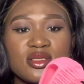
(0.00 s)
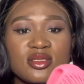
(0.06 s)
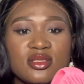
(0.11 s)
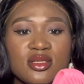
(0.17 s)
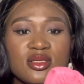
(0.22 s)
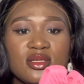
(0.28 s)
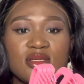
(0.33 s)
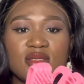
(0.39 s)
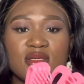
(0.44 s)

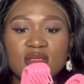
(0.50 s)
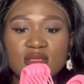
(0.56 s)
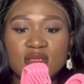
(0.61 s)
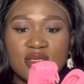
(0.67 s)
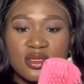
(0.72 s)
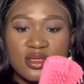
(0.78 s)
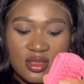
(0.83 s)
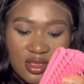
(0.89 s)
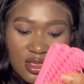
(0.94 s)
See,
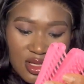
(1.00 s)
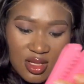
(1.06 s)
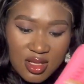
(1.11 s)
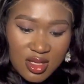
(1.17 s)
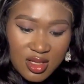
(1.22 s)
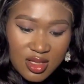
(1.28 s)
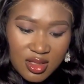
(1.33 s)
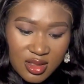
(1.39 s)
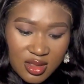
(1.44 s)

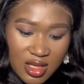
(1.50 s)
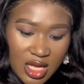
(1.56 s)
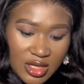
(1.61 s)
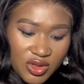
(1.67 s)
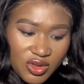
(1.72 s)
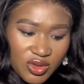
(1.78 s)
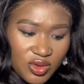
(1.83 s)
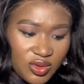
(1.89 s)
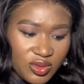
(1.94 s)
I
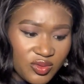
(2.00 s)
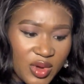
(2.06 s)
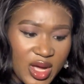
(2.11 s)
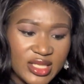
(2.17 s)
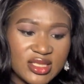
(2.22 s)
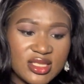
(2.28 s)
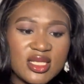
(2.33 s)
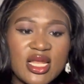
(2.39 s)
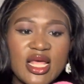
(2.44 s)
don't know why
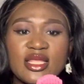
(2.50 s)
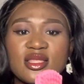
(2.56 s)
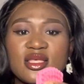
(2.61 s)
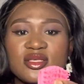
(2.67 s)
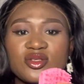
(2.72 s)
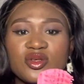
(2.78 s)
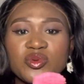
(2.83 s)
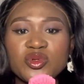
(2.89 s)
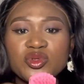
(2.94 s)
is it like
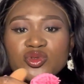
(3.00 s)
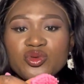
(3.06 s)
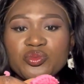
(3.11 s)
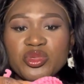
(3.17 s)
this. Supposed to